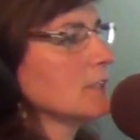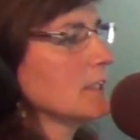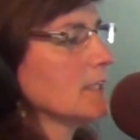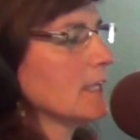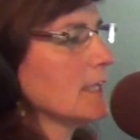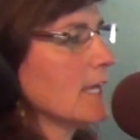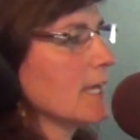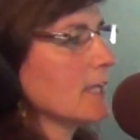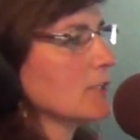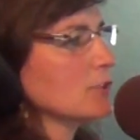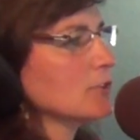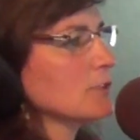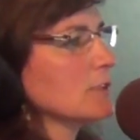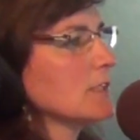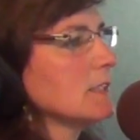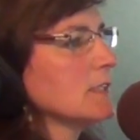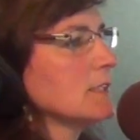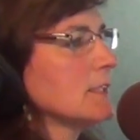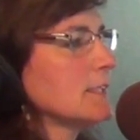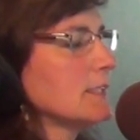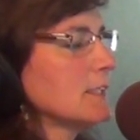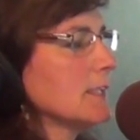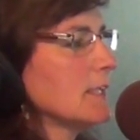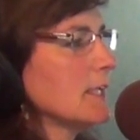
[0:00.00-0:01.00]
that actually
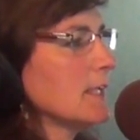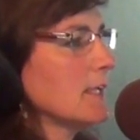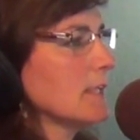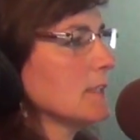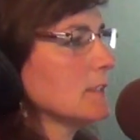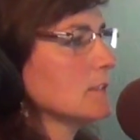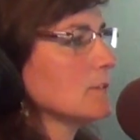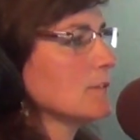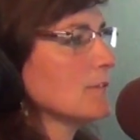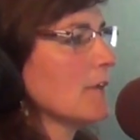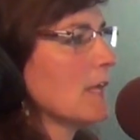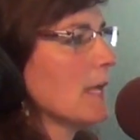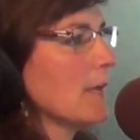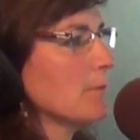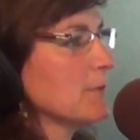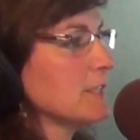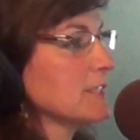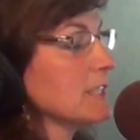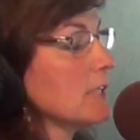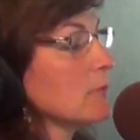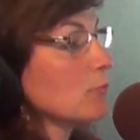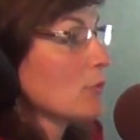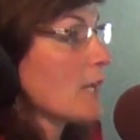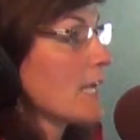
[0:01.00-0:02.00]
litigates
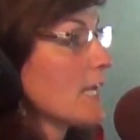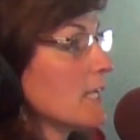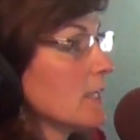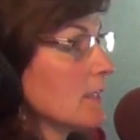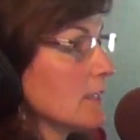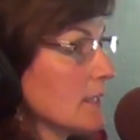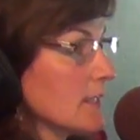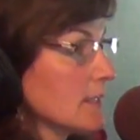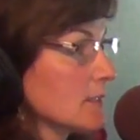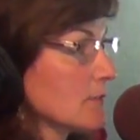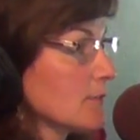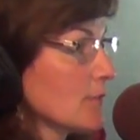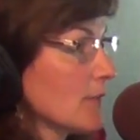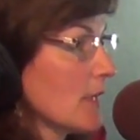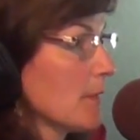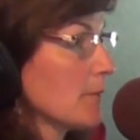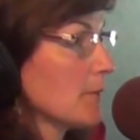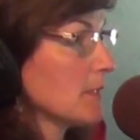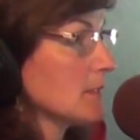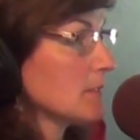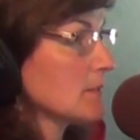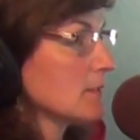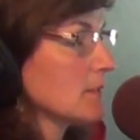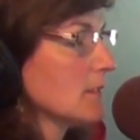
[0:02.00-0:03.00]
families and regulates
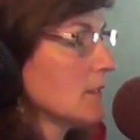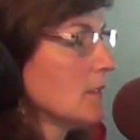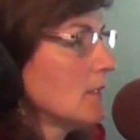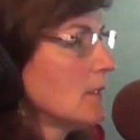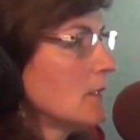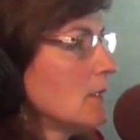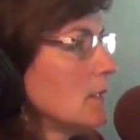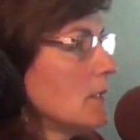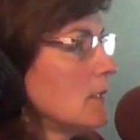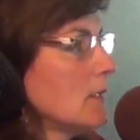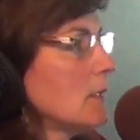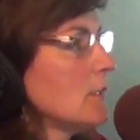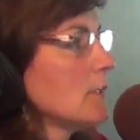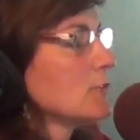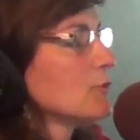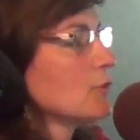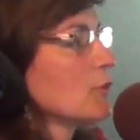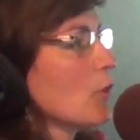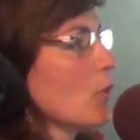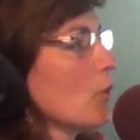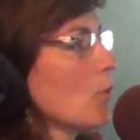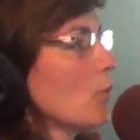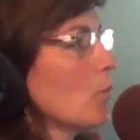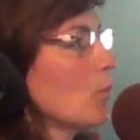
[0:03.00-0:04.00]
families.
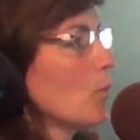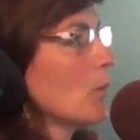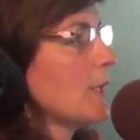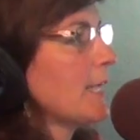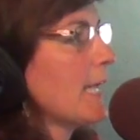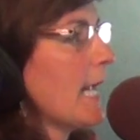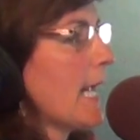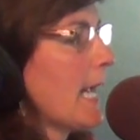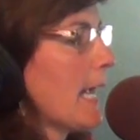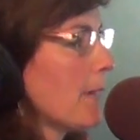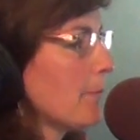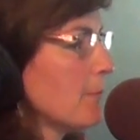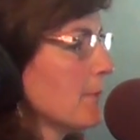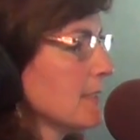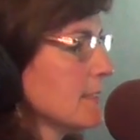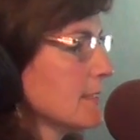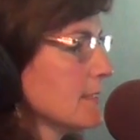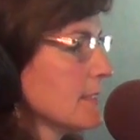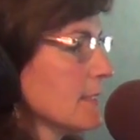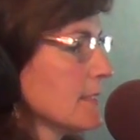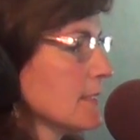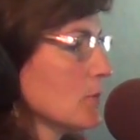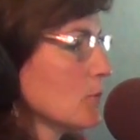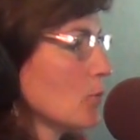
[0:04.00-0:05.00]
So what
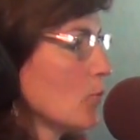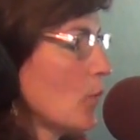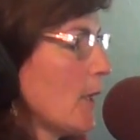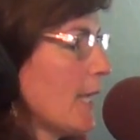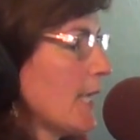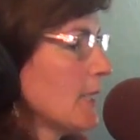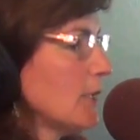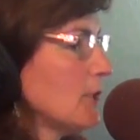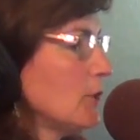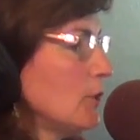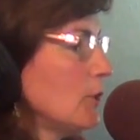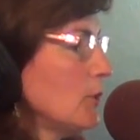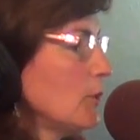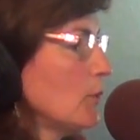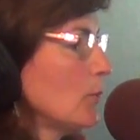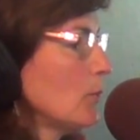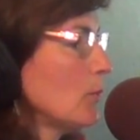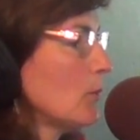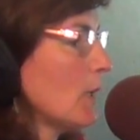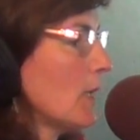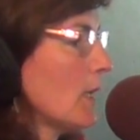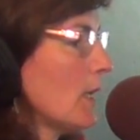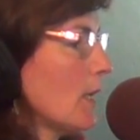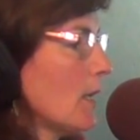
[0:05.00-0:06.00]
happens is when
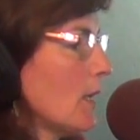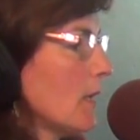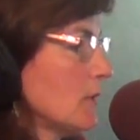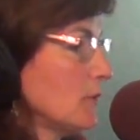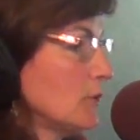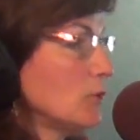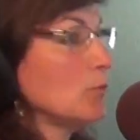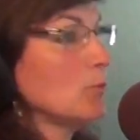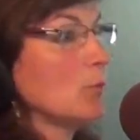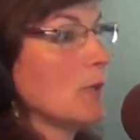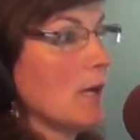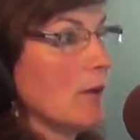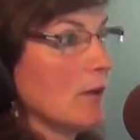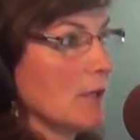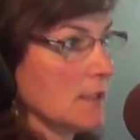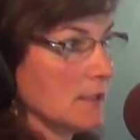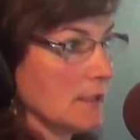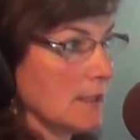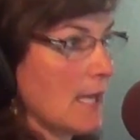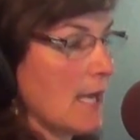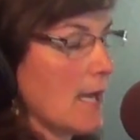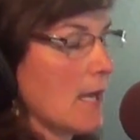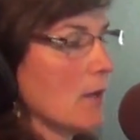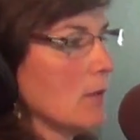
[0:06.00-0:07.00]
you are
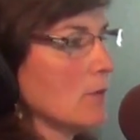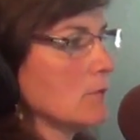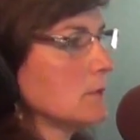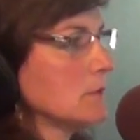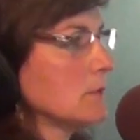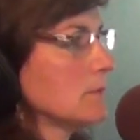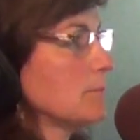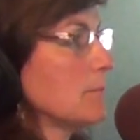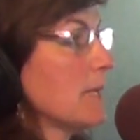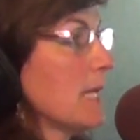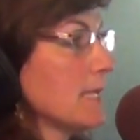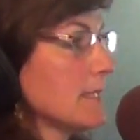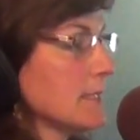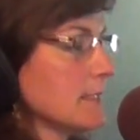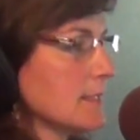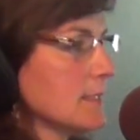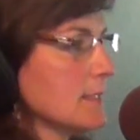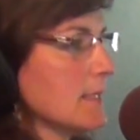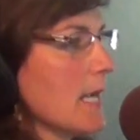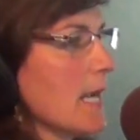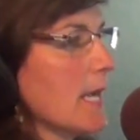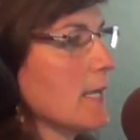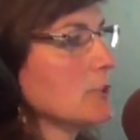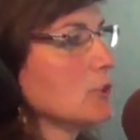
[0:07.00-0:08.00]
allowed by
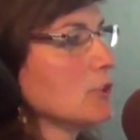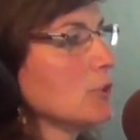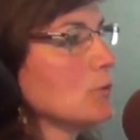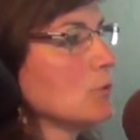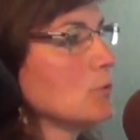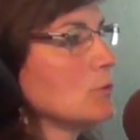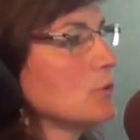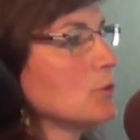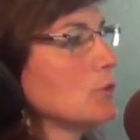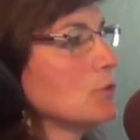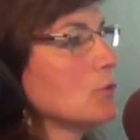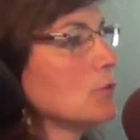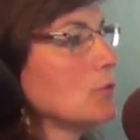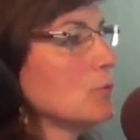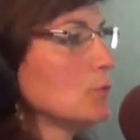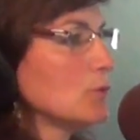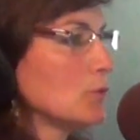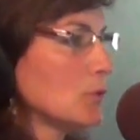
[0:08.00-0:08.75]
statute to